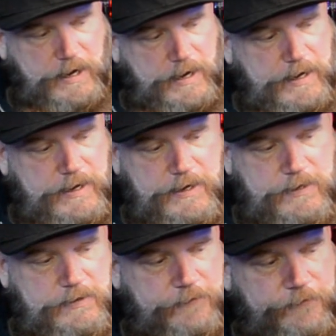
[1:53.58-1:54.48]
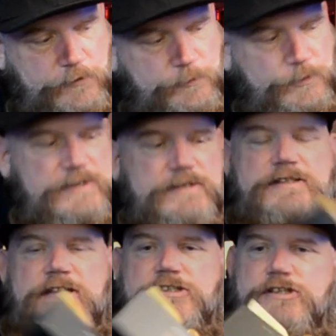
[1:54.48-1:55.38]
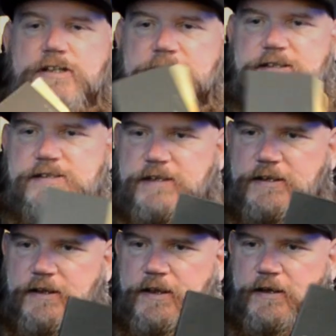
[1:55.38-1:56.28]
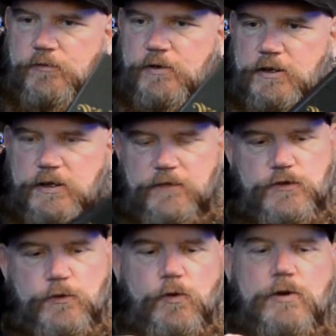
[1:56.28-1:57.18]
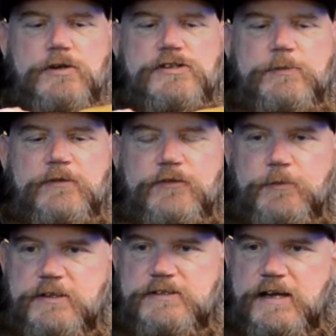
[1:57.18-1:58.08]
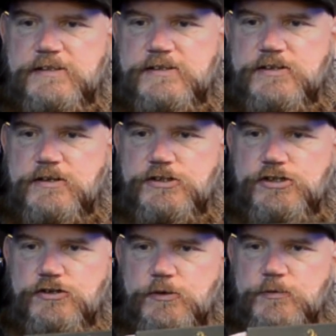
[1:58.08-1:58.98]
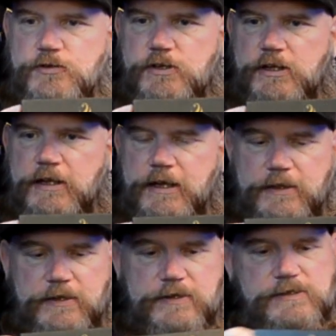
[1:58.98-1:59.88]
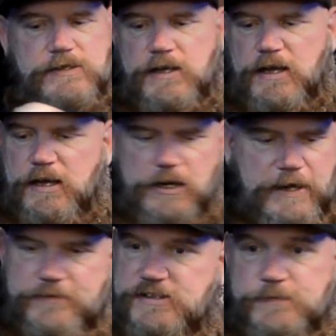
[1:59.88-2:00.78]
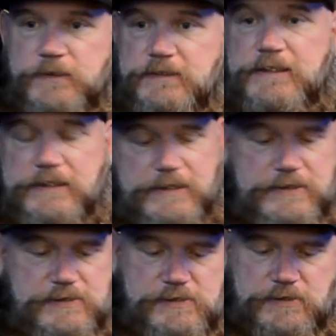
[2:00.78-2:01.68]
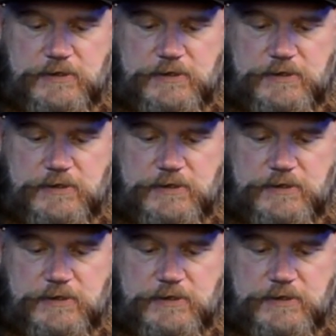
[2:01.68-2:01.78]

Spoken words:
And the full presentation that they sent, then if you order something from these guys, it's going to show up to you like this. Now, I haven't smelled any of these.